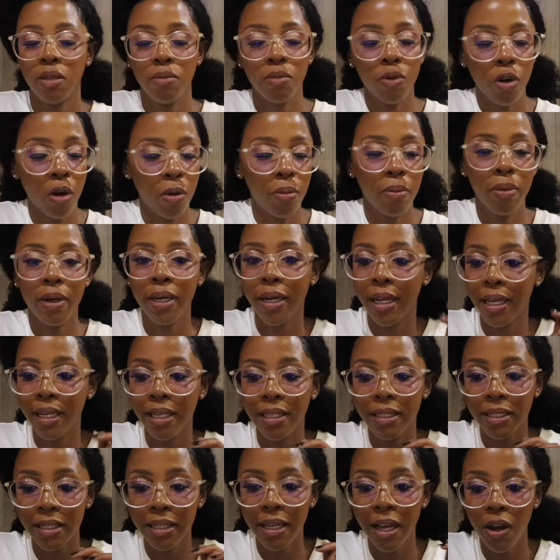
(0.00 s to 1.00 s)
as I'm
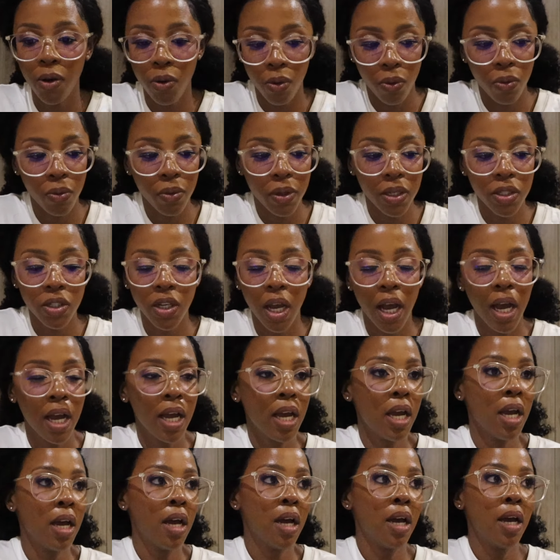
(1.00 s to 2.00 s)
complaining,
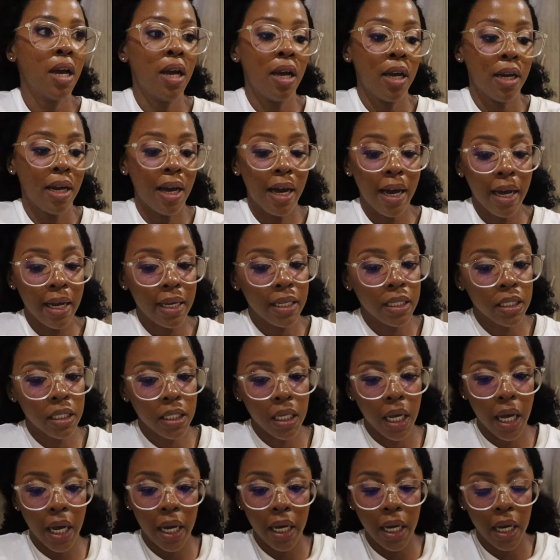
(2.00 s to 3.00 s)
guys,
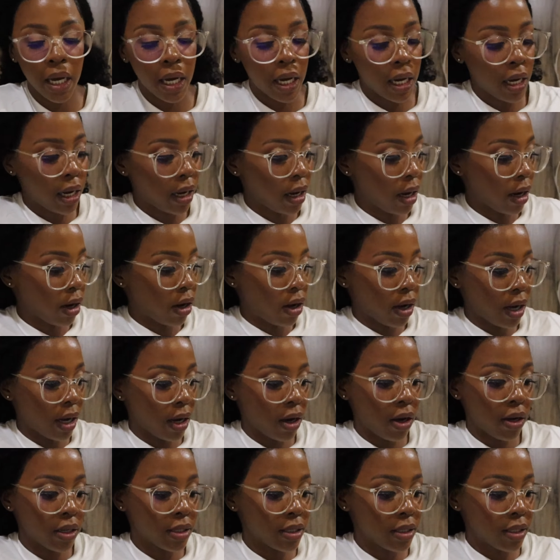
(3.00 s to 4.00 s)
I
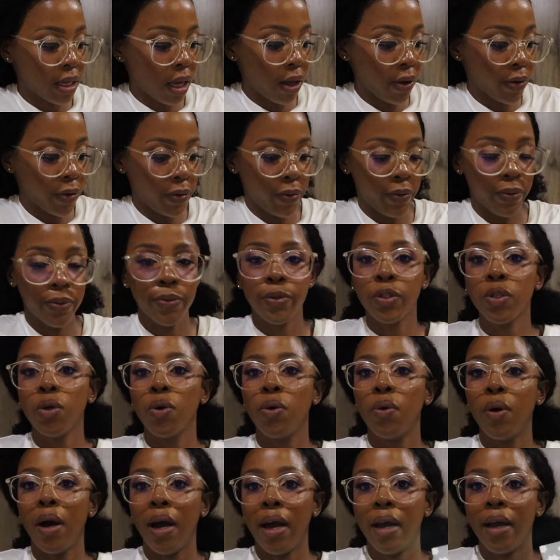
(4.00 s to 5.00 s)
can't tell you.
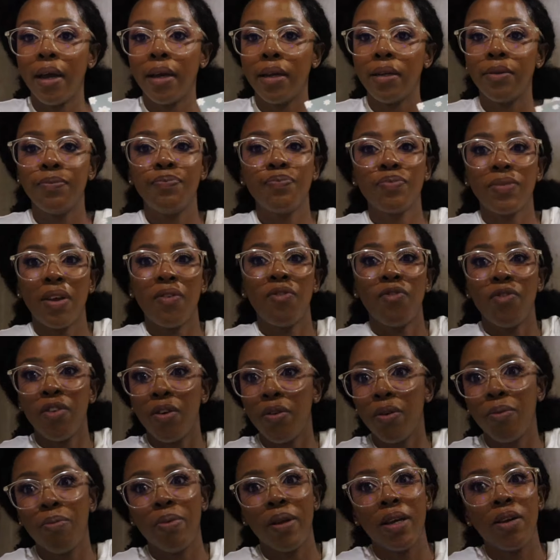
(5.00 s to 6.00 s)
So I am
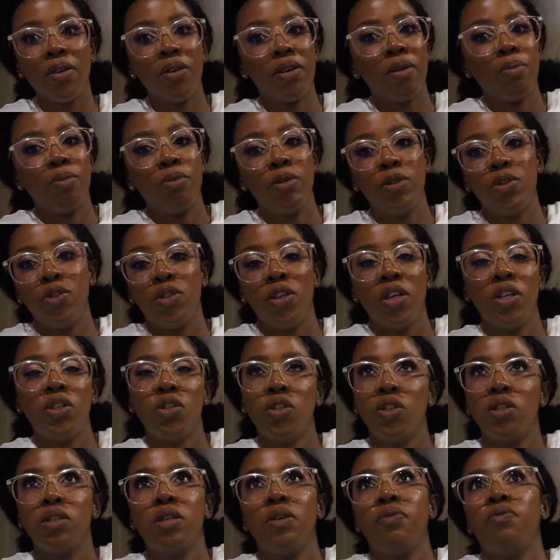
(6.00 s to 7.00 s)
very big on
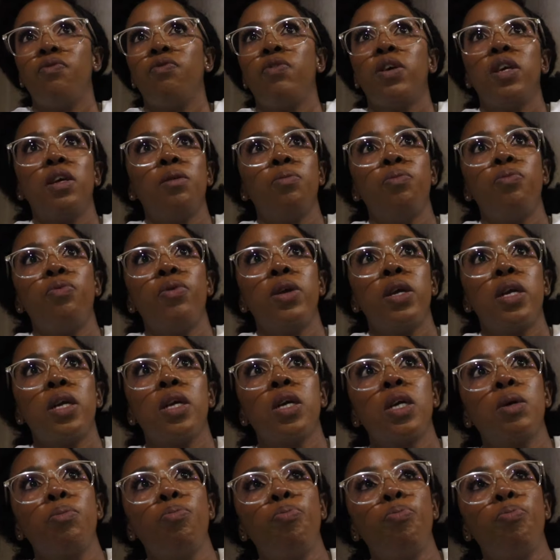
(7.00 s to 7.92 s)
appreciation. I am very big